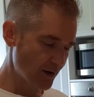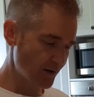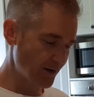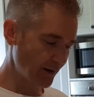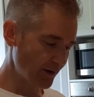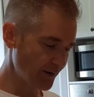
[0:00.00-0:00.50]

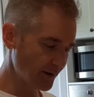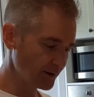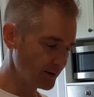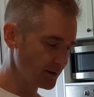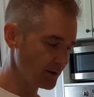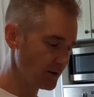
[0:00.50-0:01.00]
The other thing
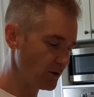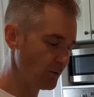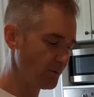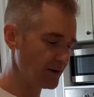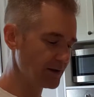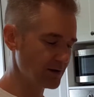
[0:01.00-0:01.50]
that you'll
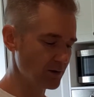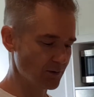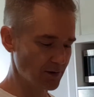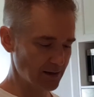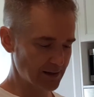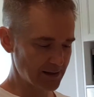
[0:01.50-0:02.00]
be
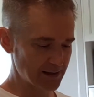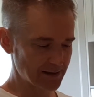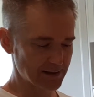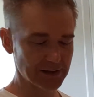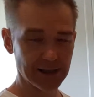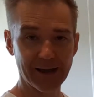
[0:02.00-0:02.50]
doing
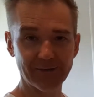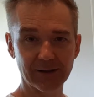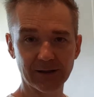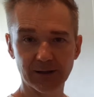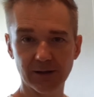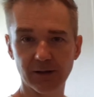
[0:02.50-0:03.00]
is
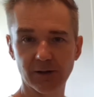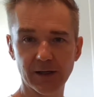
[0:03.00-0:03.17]
having